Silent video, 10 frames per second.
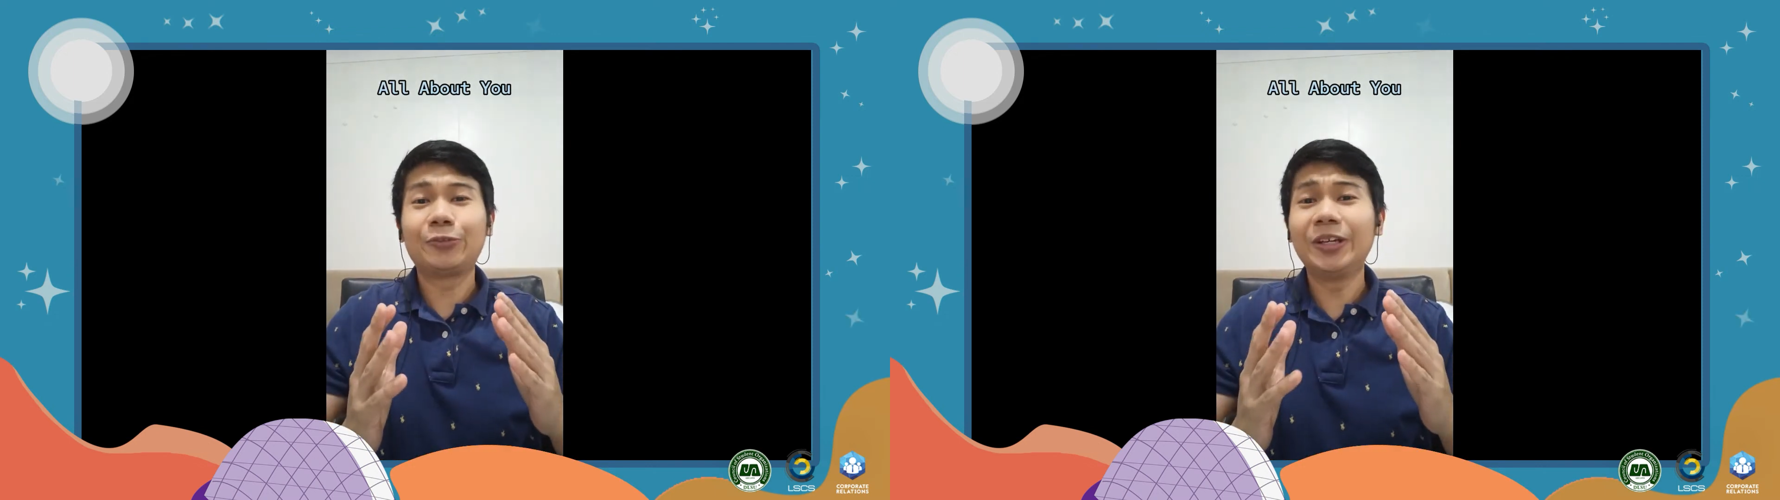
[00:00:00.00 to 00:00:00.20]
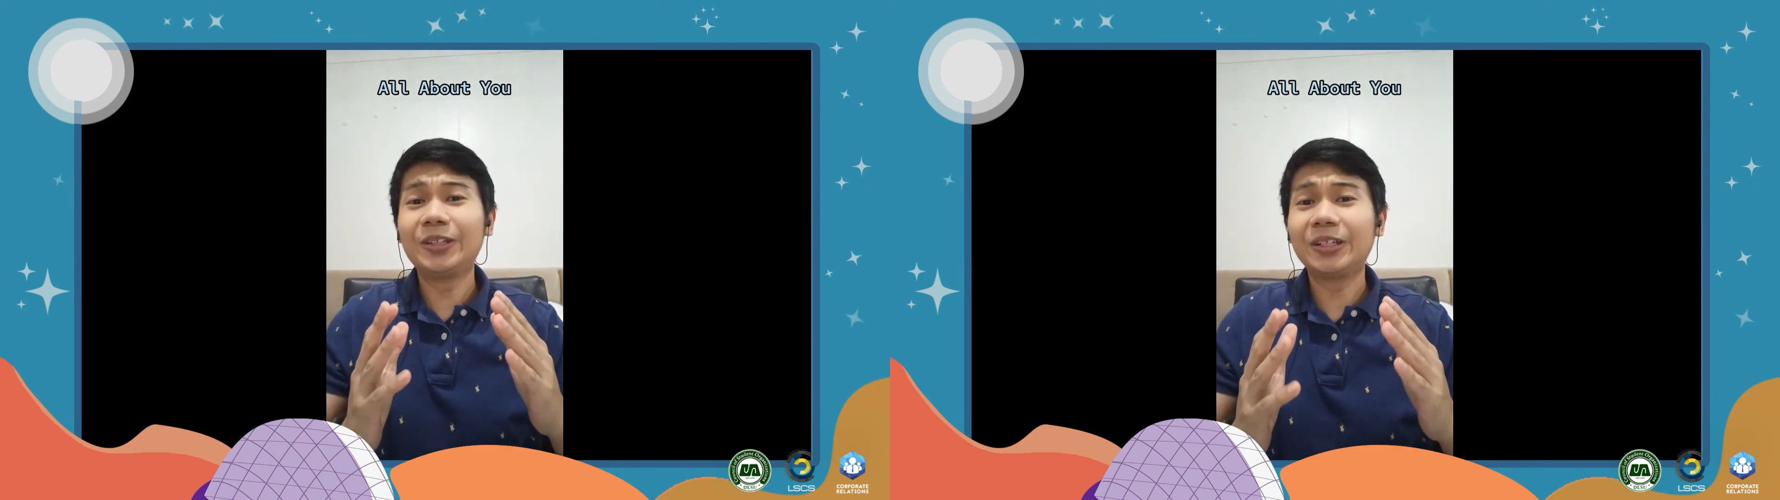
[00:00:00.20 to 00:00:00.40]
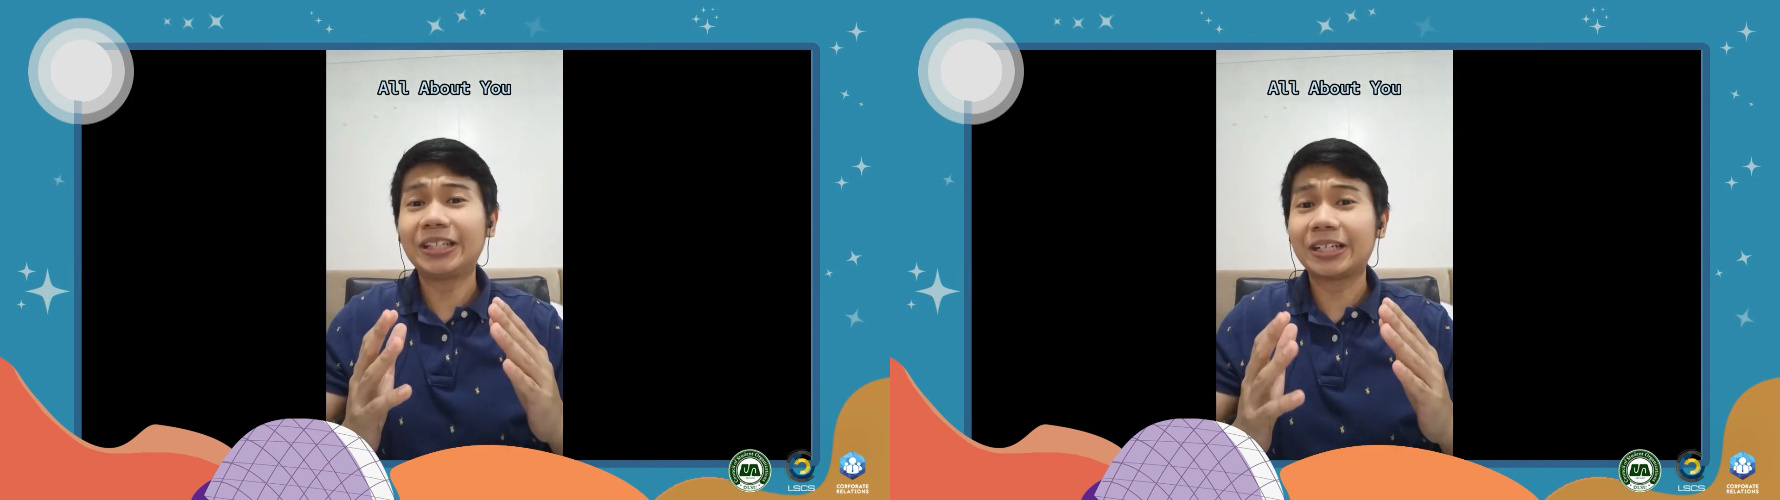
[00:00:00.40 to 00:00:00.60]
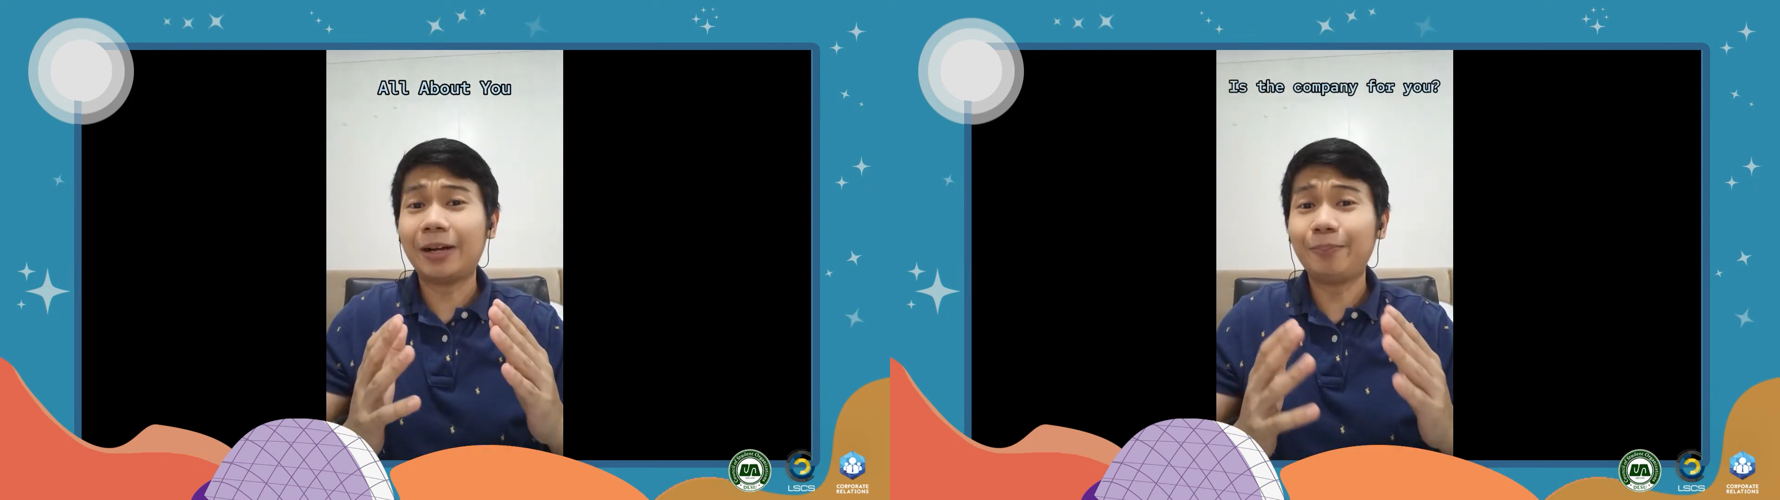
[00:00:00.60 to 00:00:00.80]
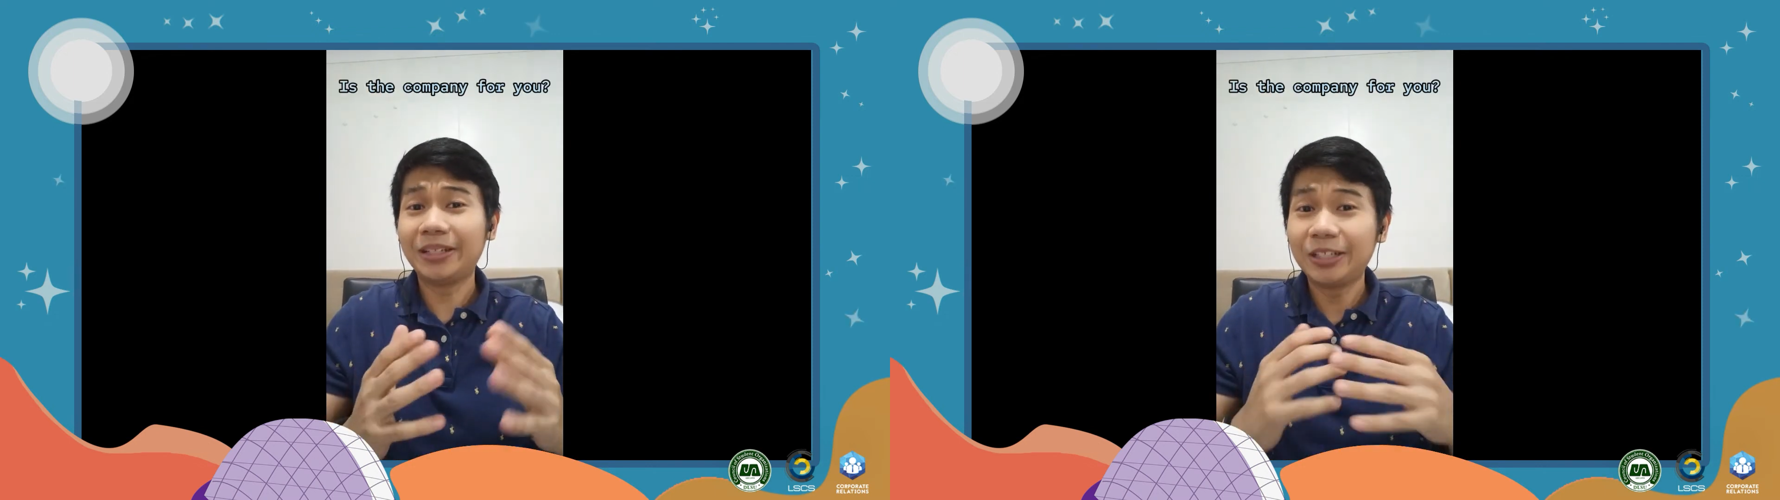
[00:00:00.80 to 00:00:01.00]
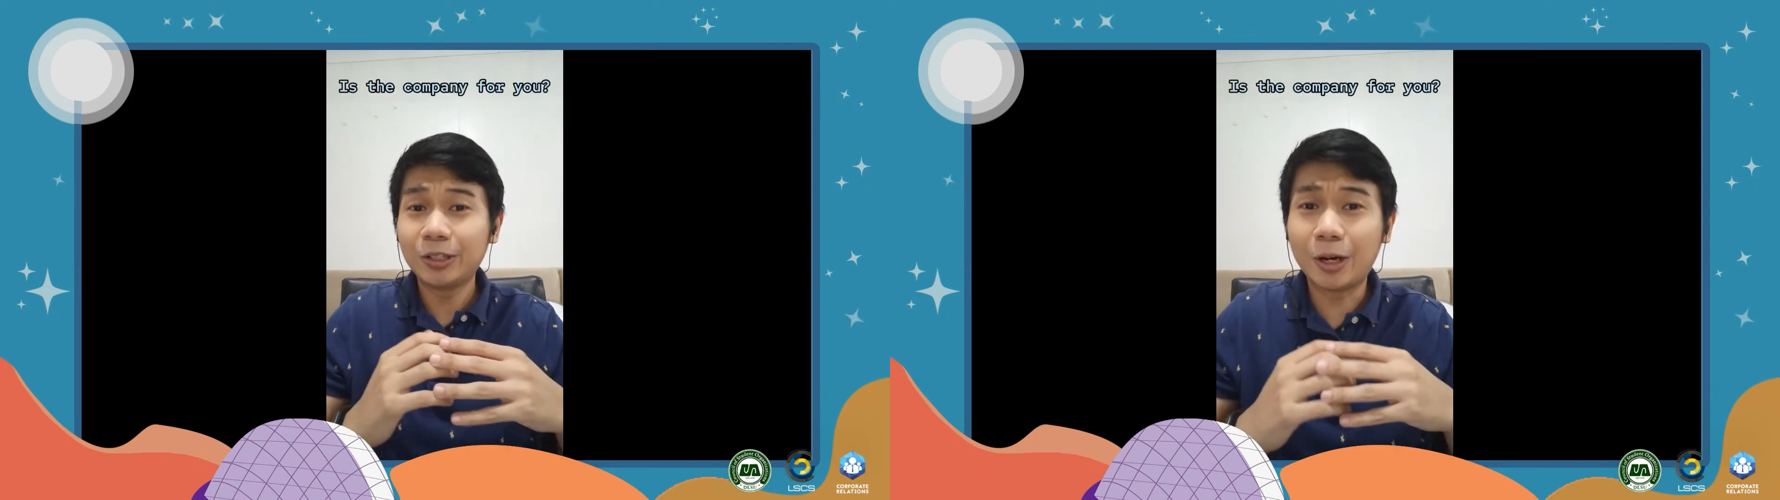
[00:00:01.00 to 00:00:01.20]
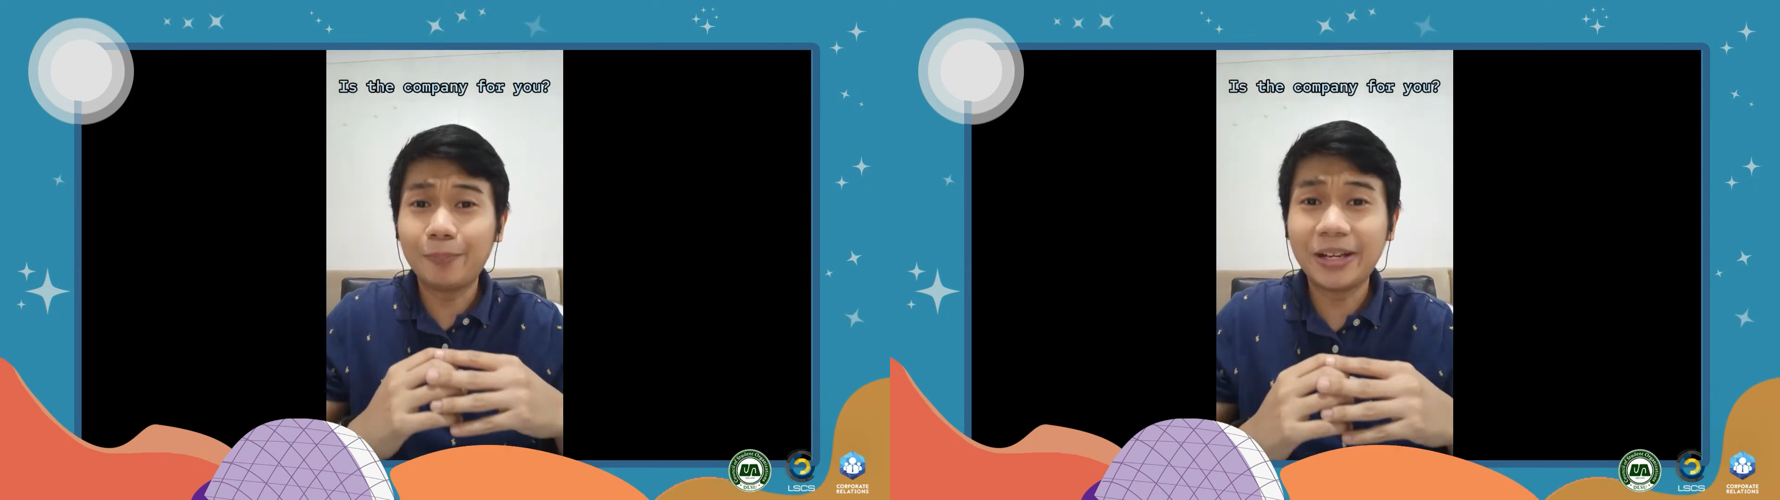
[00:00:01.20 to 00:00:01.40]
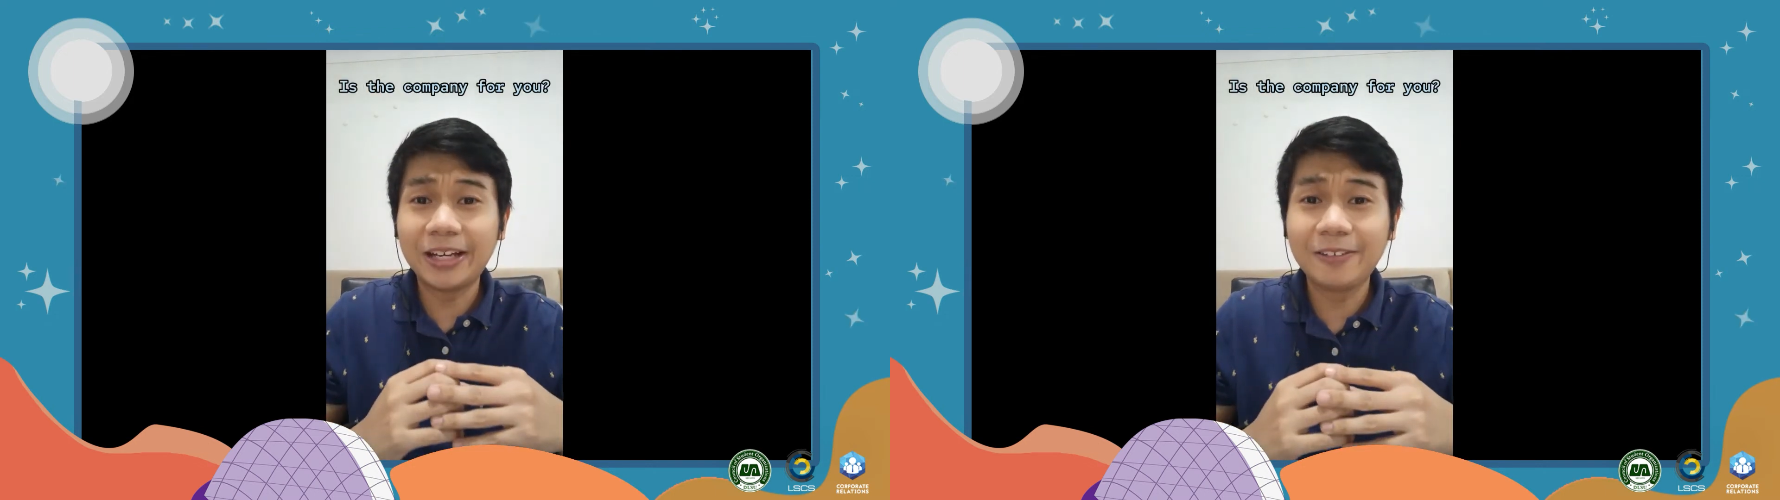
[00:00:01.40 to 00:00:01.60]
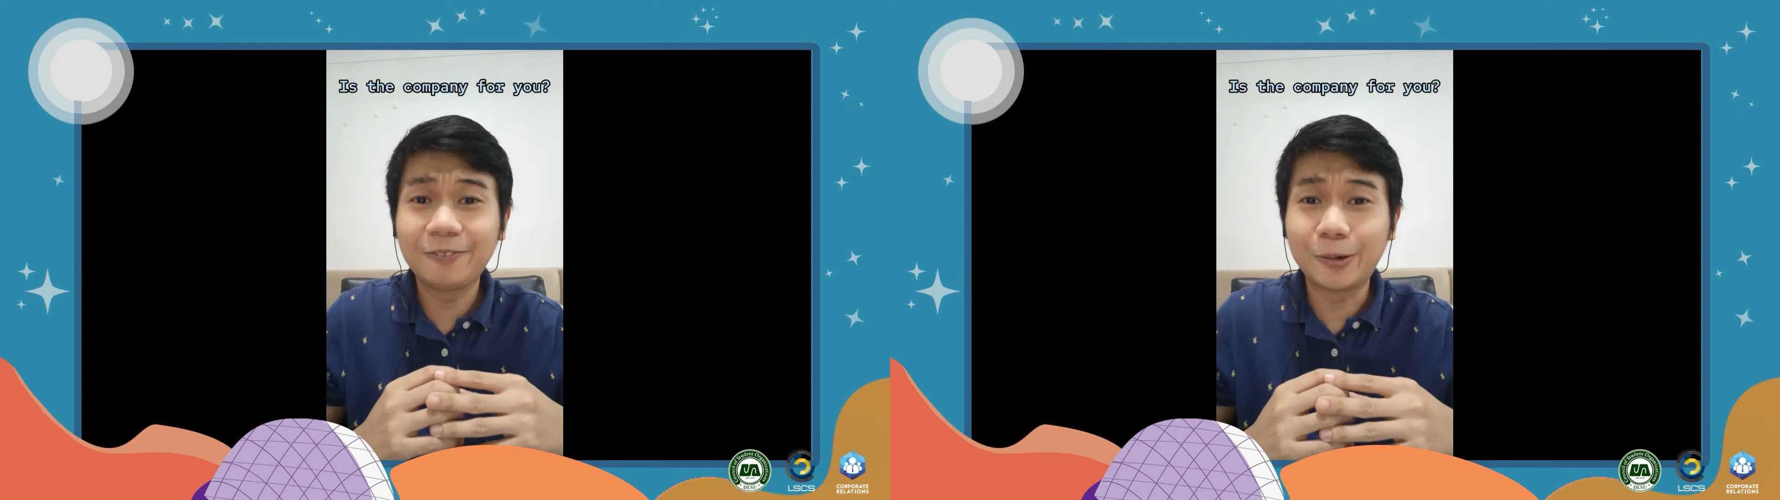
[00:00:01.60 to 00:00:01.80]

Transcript: whether the company you're applying